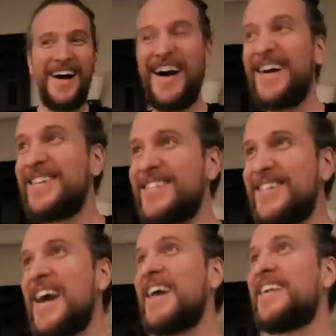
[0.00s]
oh, would. Oh, it's
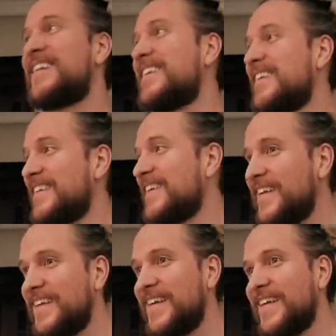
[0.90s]
great.
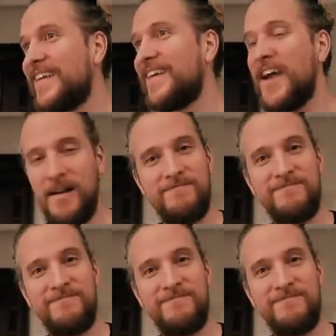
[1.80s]
Yeah.